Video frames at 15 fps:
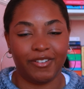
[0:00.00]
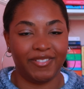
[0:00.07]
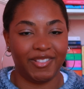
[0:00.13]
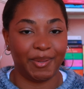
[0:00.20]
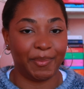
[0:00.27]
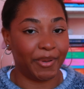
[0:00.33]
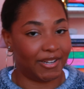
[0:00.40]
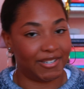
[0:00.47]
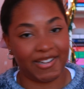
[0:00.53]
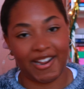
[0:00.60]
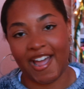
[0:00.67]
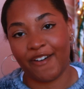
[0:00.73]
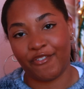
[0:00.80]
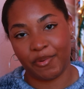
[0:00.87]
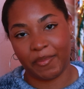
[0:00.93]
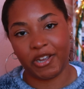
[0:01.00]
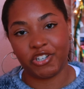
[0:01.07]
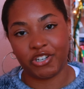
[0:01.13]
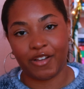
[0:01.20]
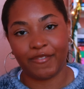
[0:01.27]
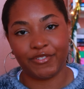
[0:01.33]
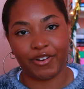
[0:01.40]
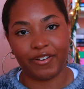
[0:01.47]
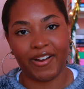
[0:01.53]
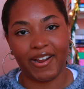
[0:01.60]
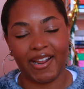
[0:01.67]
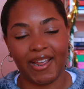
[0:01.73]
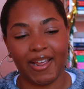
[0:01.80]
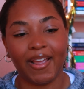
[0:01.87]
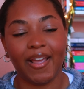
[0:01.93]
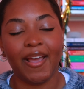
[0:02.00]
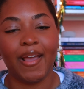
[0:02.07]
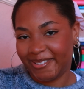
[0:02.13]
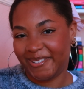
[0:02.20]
the books that I have on my shelves already.